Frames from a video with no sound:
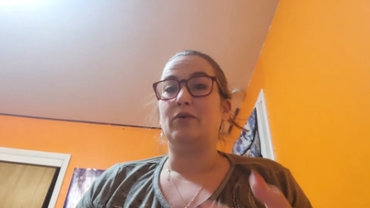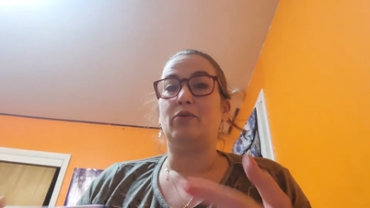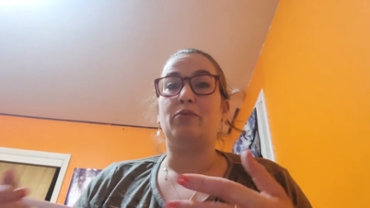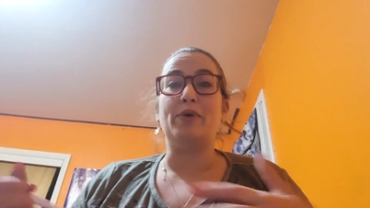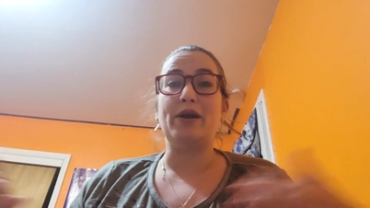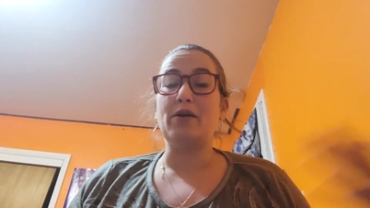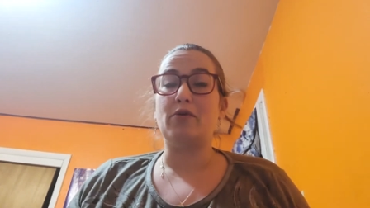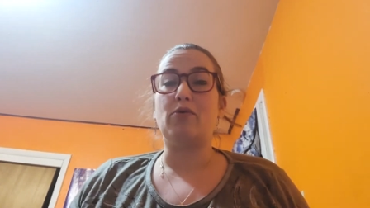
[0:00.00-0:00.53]

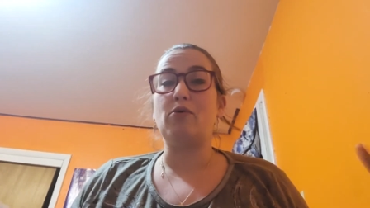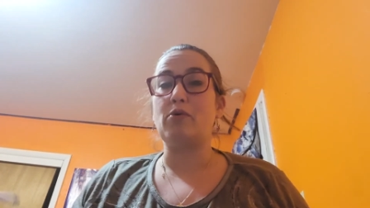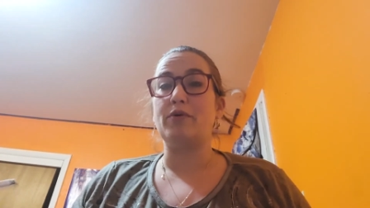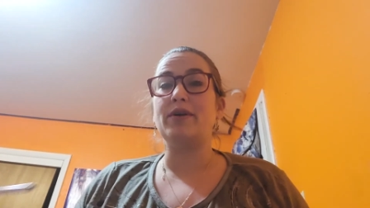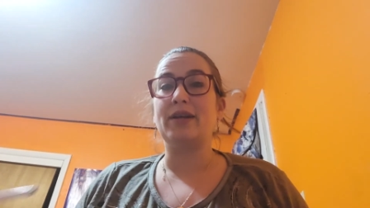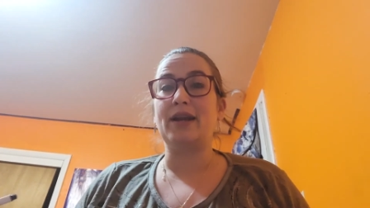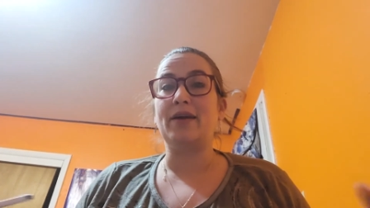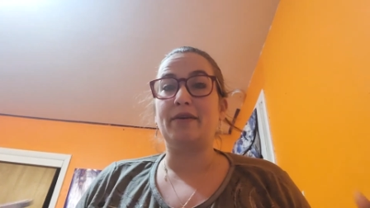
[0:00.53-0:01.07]
We are
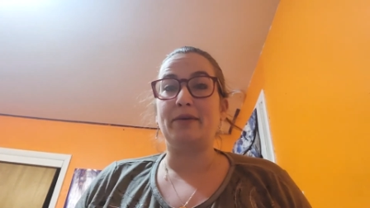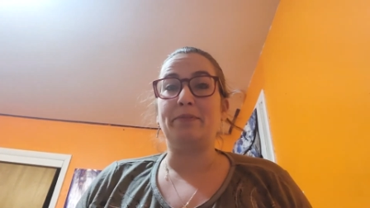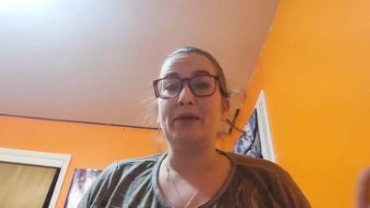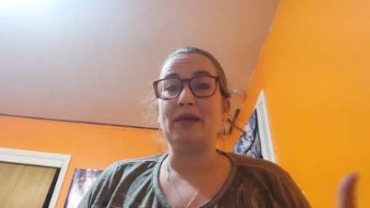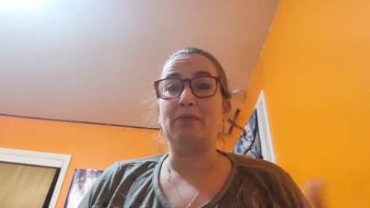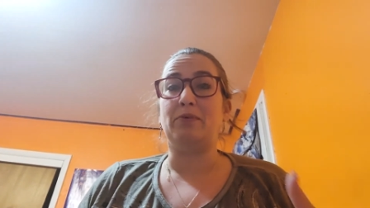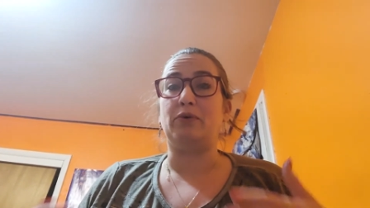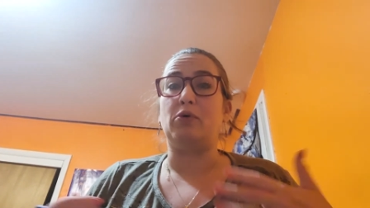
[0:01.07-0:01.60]
ordinary
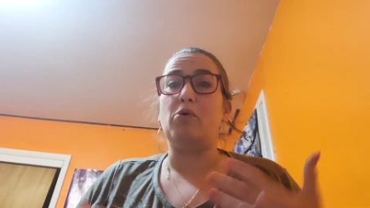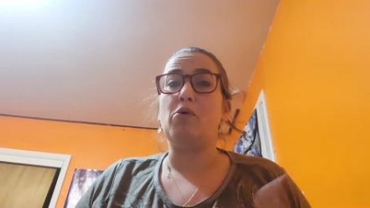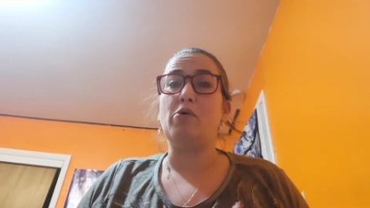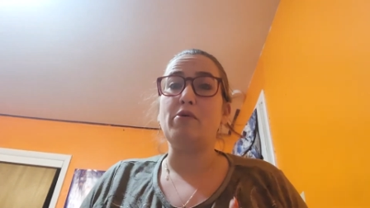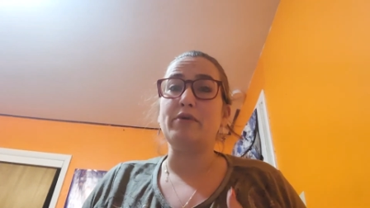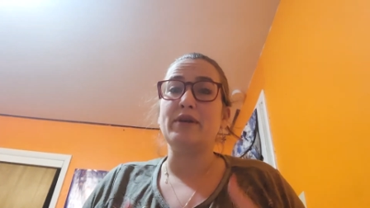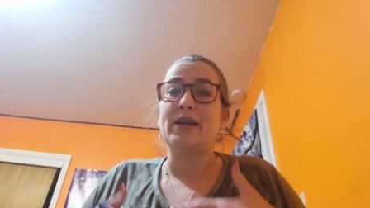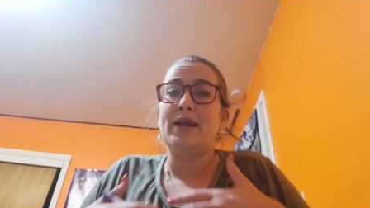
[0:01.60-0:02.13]
people.
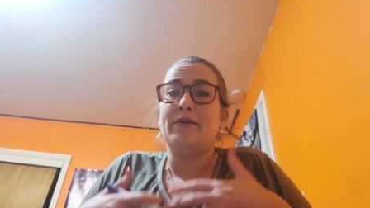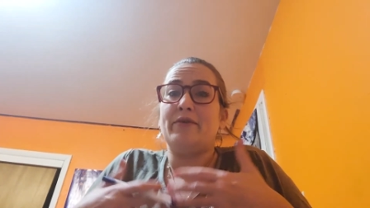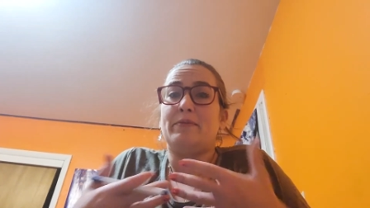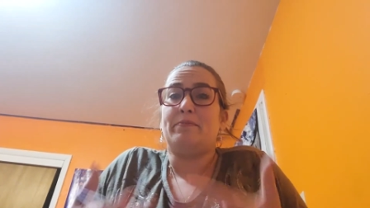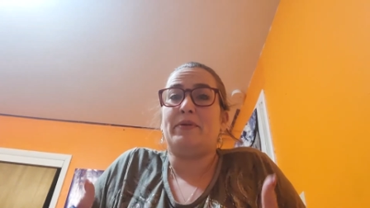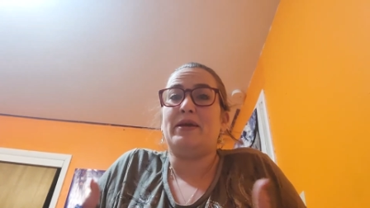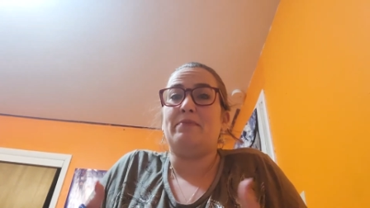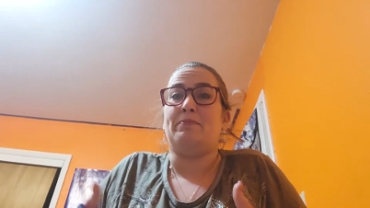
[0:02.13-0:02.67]
Ordinary
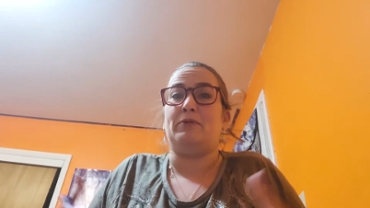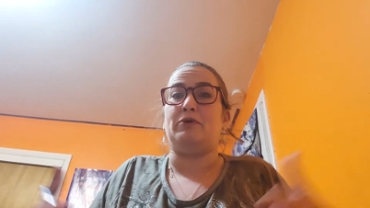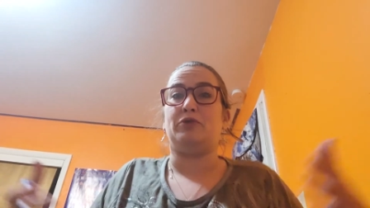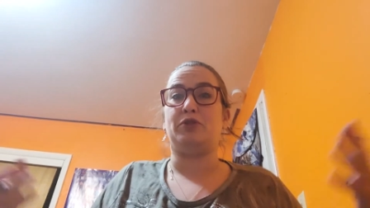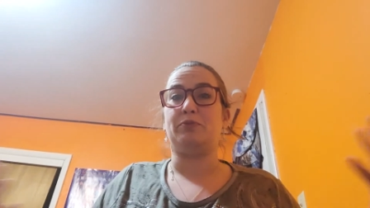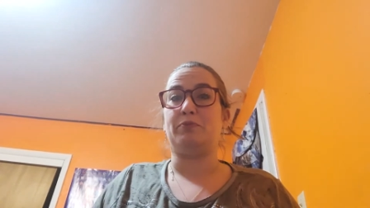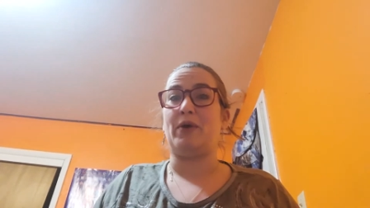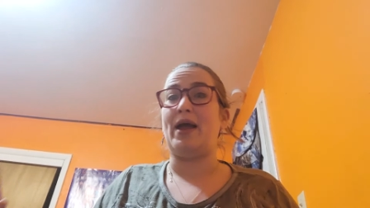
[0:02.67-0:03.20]
people
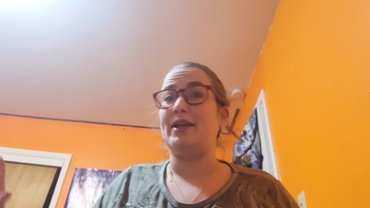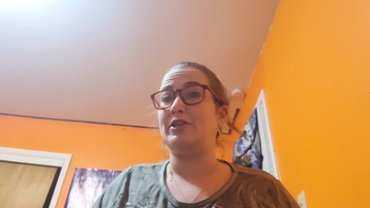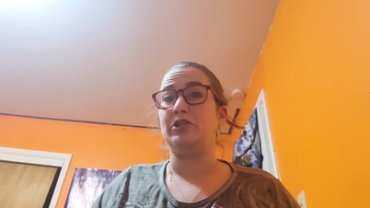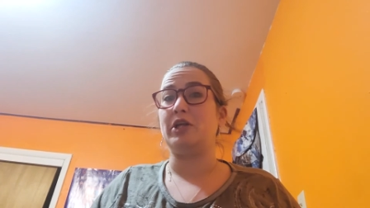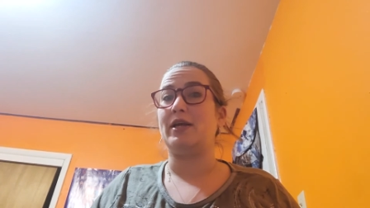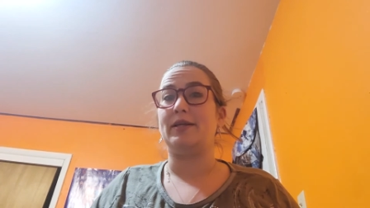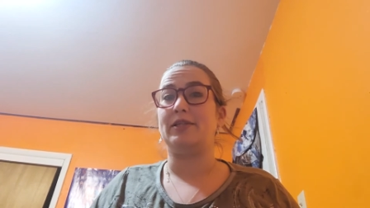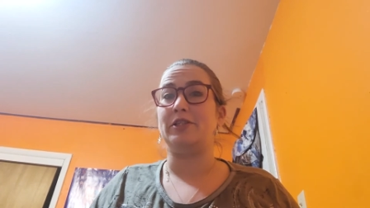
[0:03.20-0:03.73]
spread
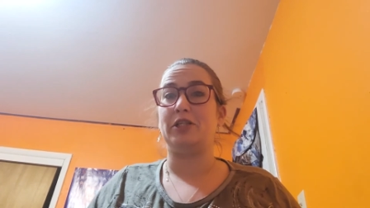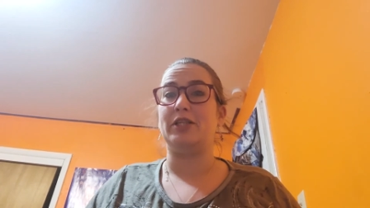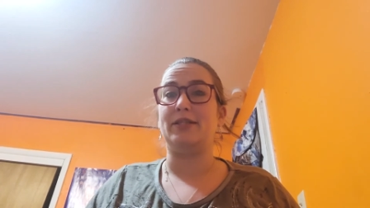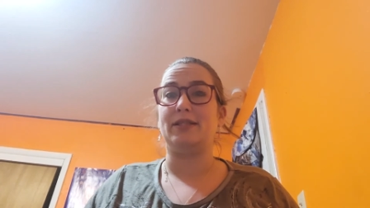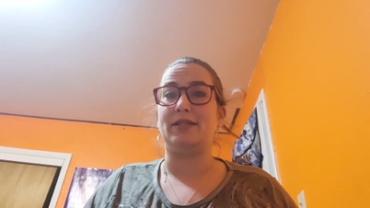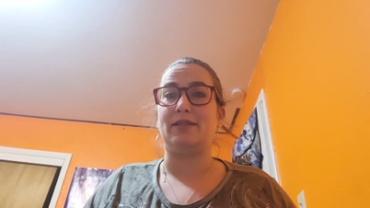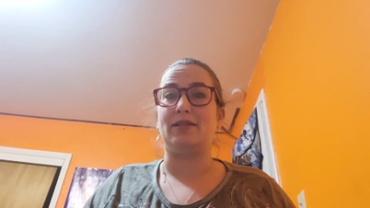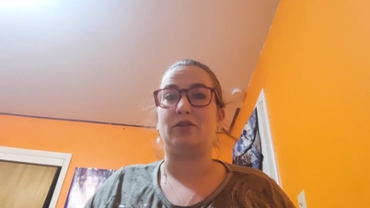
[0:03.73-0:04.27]
Je-
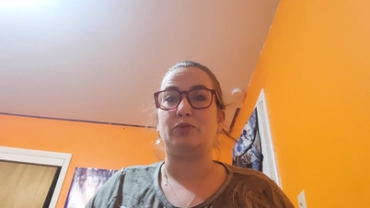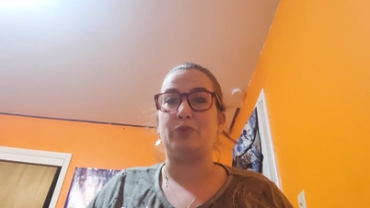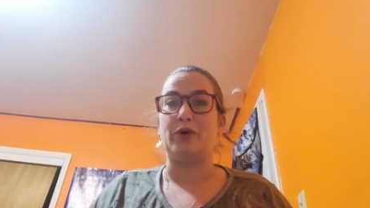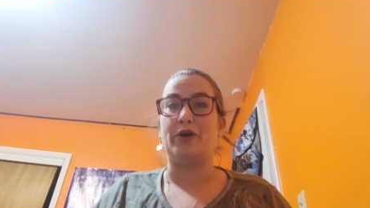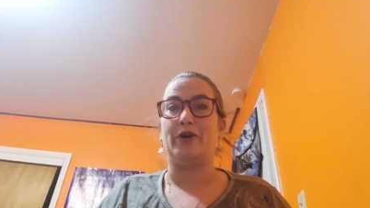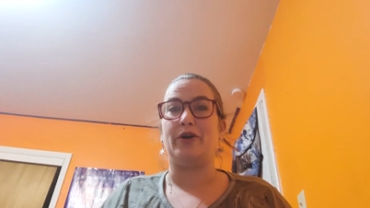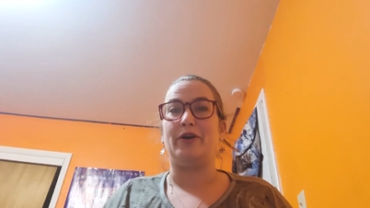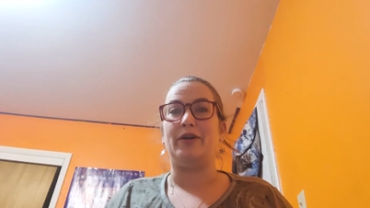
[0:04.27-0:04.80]
Jesus's
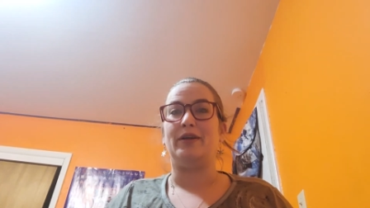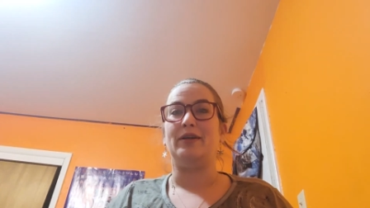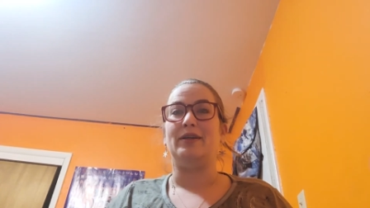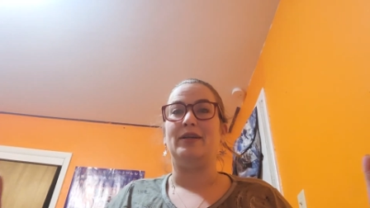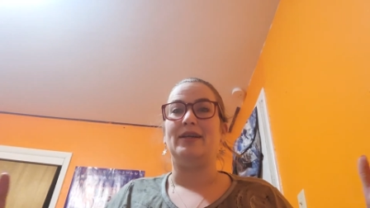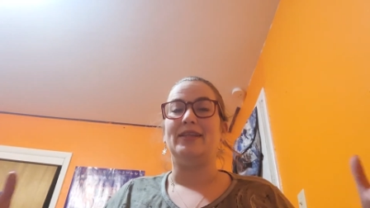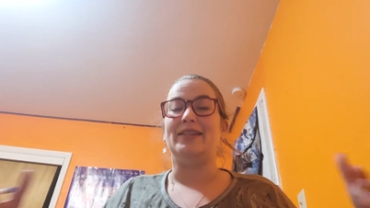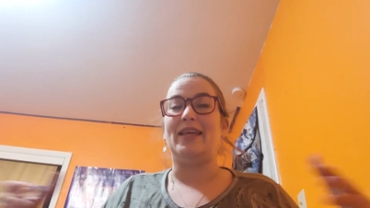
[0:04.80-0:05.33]
word
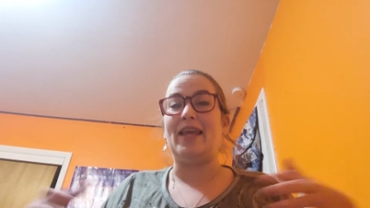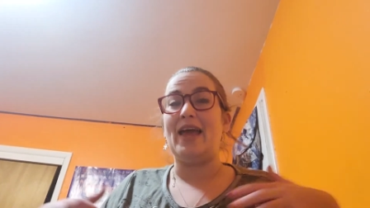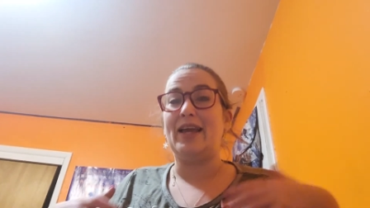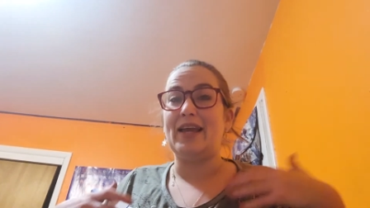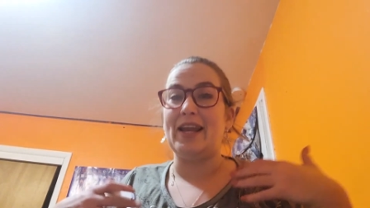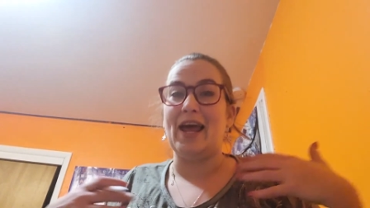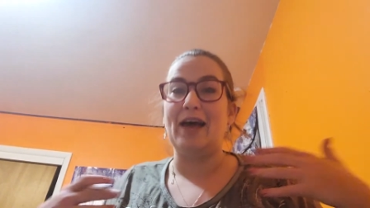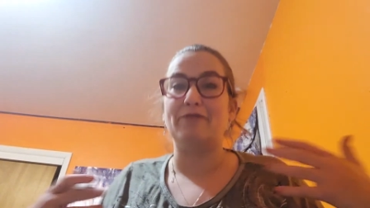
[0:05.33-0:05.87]
they
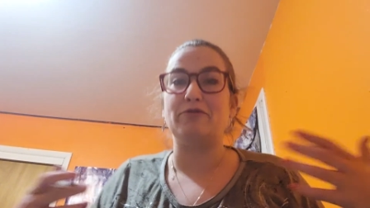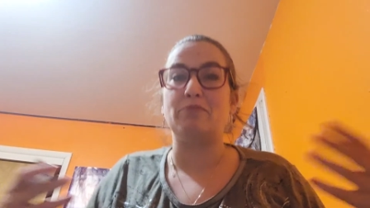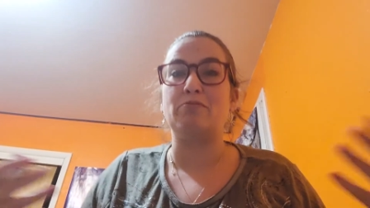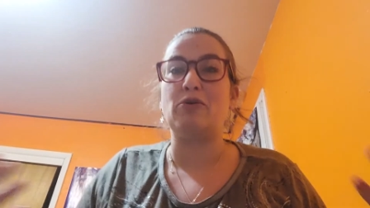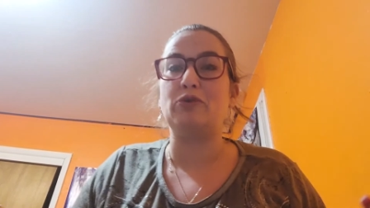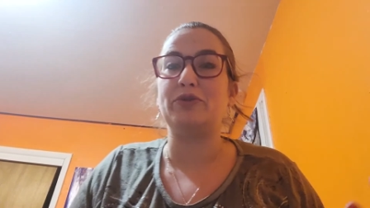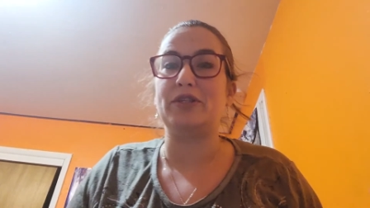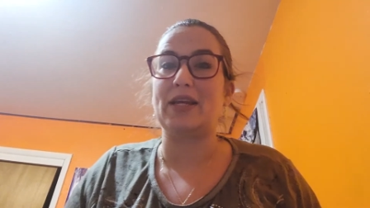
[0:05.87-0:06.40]
can have the
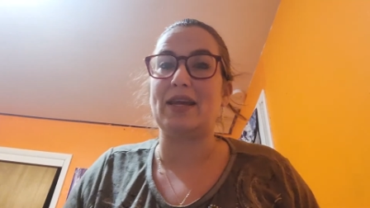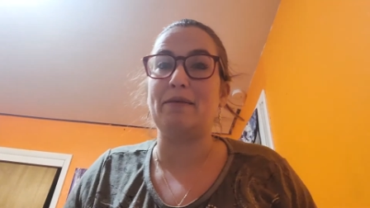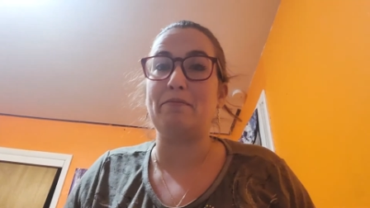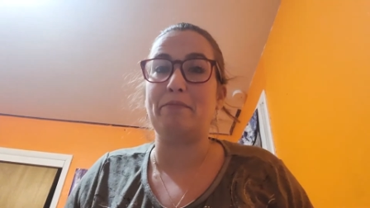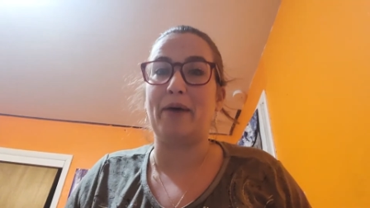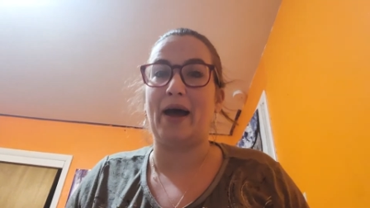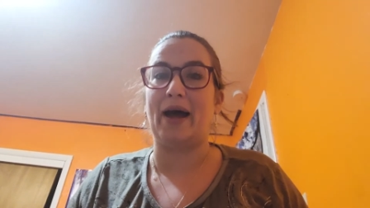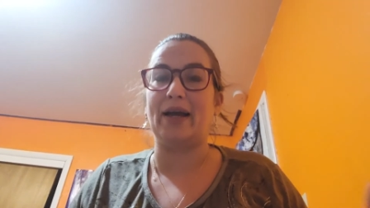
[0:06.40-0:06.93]
most
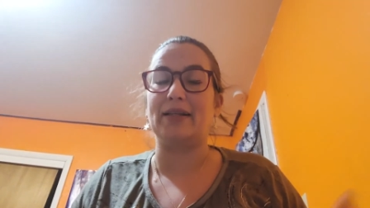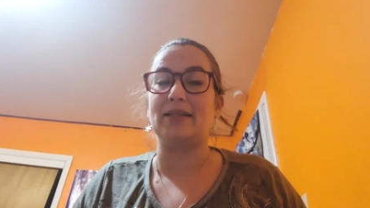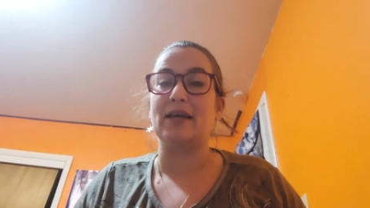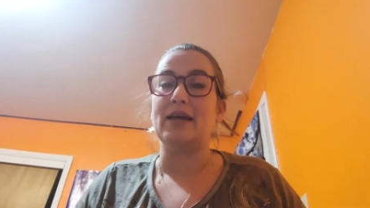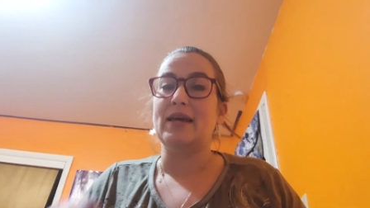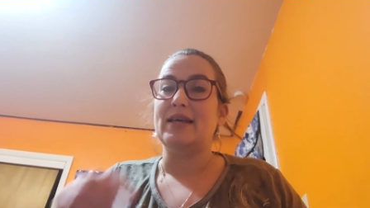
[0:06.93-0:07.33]
impact.